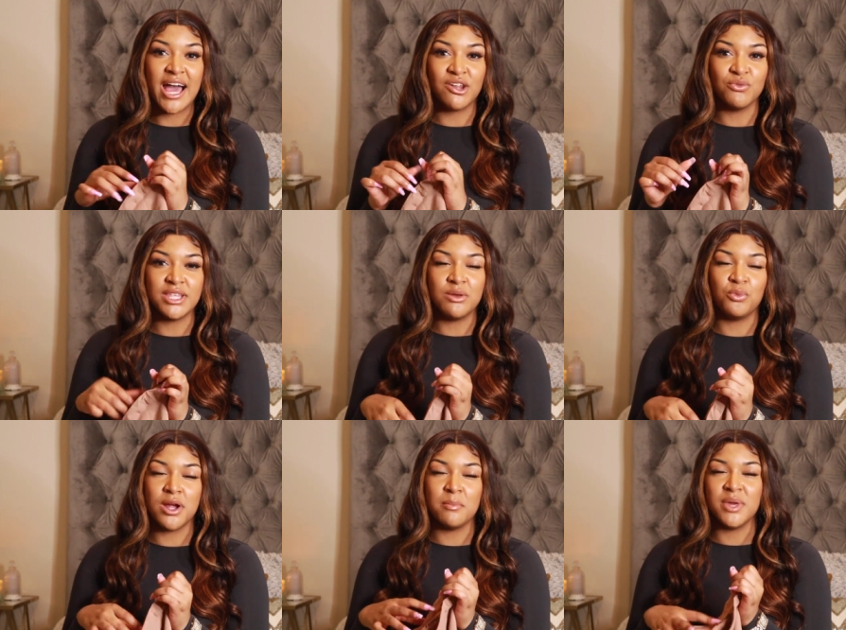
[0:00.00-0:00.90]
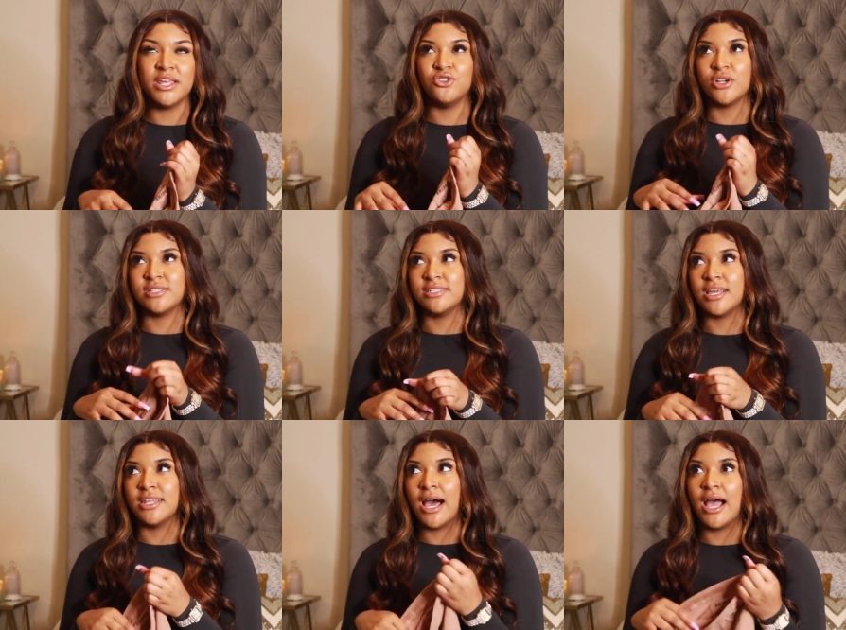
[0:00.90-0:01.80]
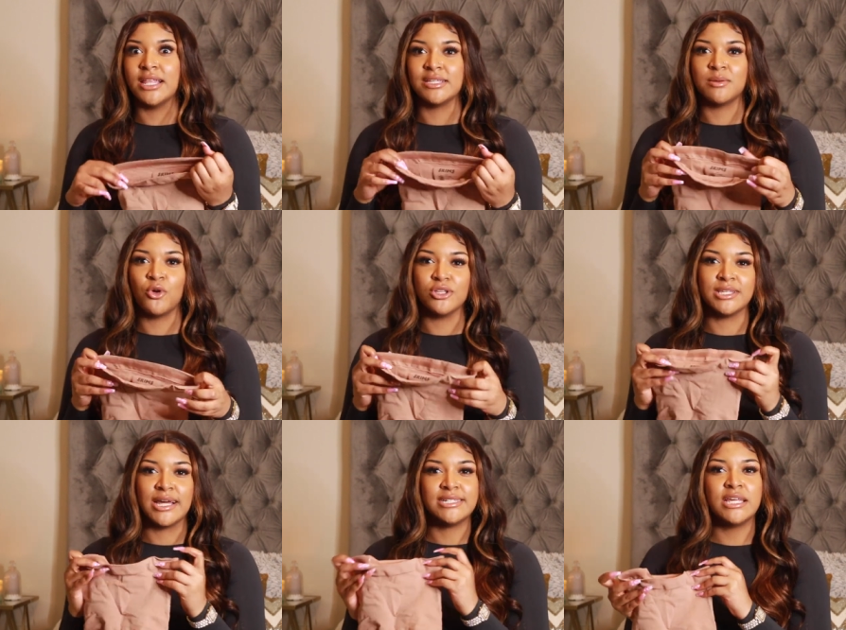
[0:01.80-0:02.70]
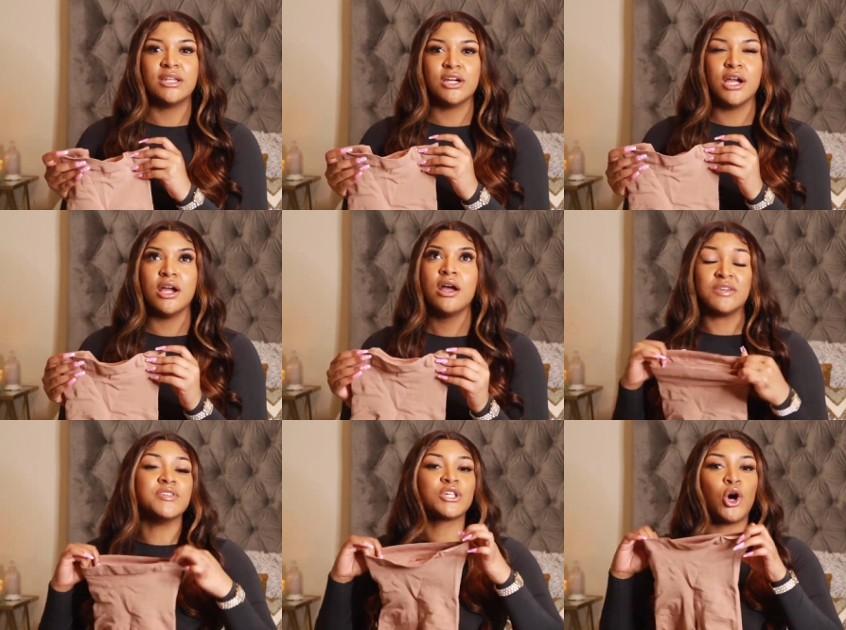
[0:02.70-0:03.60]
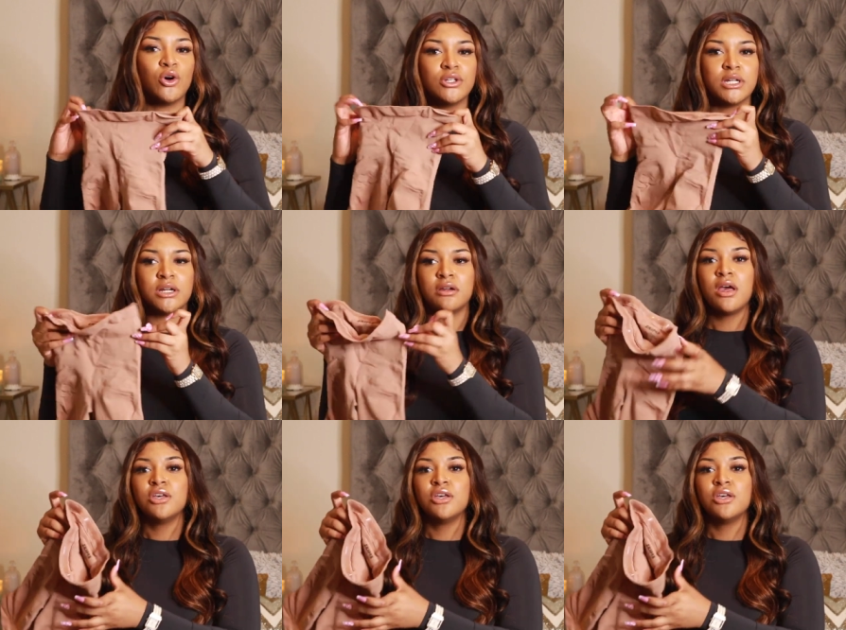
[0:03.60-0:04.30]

i don't really wear midi dresses a lot unless i'm going to like dinner if it's colder